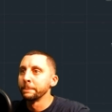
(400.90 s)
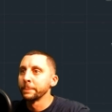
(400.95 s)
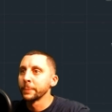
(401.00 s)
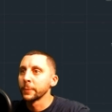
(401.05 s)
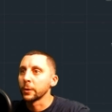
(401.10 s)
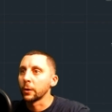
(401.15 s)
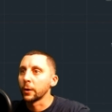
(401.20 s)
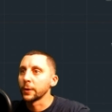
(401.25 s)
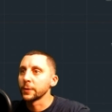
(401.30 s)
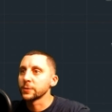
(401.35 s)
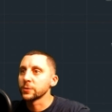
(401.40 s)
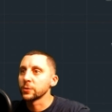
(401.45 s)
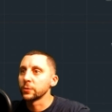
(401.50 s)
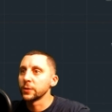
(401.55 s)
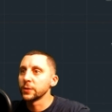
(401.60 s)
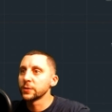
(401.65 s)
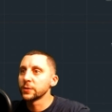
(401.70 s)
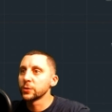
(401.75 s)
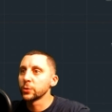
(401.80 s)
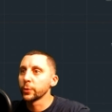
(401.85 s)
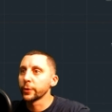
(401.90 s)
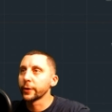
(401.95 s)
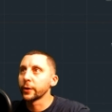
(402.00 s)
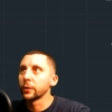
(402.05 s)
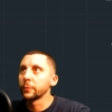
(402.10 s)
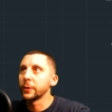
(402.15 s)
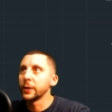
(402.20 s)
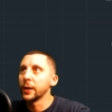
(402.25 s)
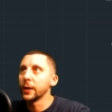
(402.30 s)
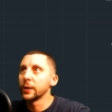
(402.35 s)
All right, so these two are going to
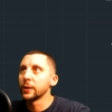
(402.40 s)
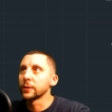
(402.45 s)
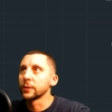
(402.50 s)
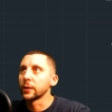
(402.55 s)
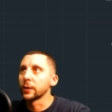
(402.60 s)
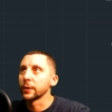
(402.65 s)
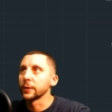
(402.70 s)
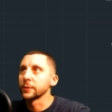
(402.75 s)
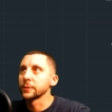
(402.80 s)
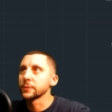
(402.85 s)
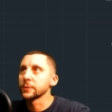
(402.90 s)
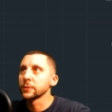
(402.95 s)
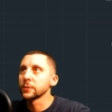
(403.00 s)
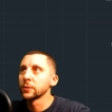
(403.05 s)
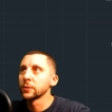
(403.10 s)
be hidden lines.